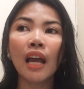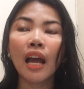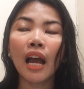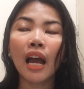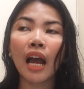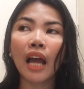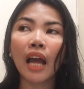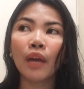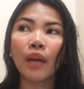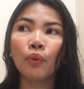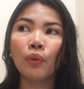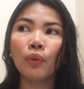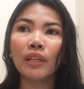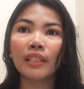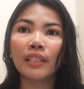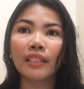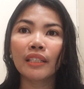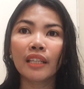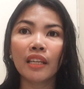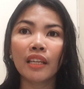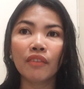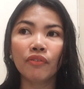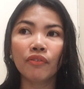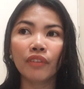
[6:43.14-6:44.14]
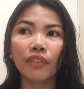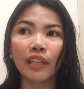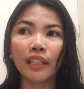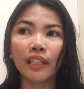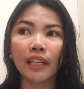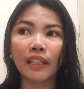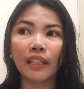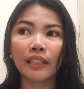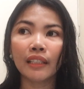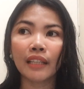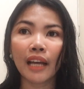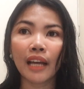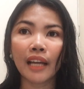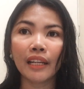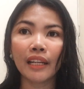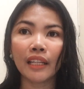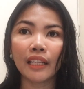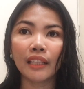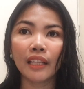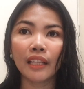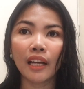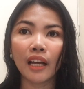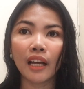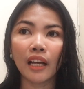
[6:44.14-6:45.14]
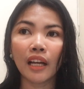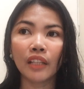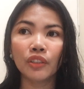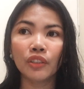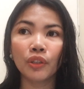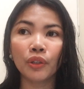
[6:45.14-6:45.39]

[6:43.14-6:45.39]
I was given in Canada